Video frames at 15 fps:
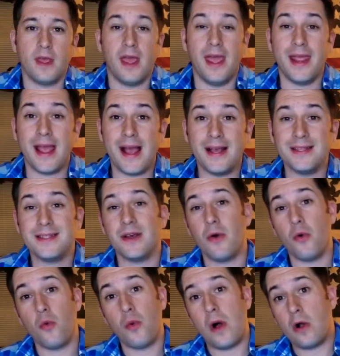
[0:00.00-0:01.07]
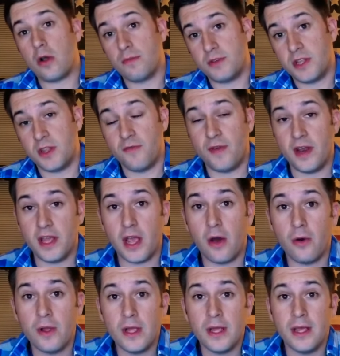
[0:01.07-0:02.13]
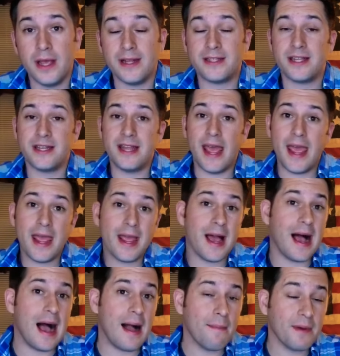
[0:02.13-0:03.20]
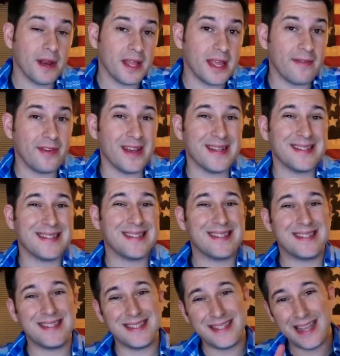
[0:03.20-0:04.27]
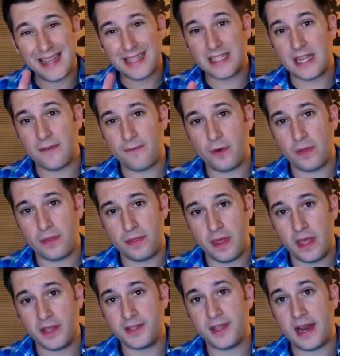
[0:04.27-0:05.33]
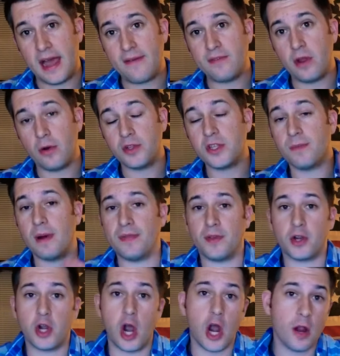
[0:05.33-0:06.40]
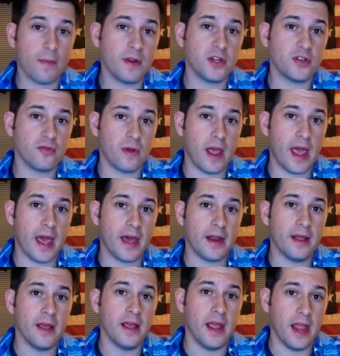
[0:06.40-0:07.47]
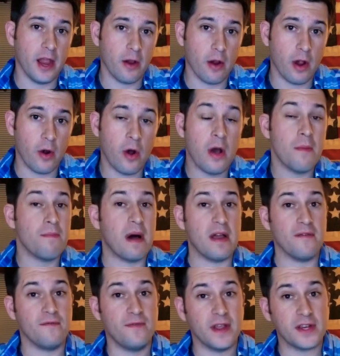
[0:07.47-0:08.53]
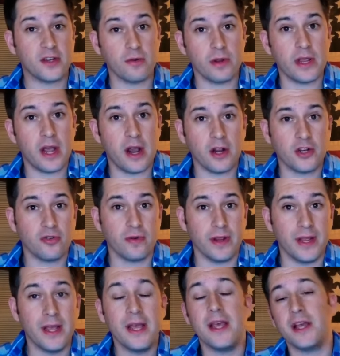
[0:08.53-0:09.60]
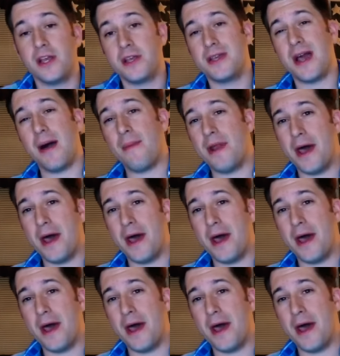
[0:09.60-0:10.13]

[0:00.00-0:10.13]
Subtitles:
Hey guys, welcome to the video. And today I'm going to give you 6 different things that I've noticed about the Carbon Trad arrow by Victory Archery coming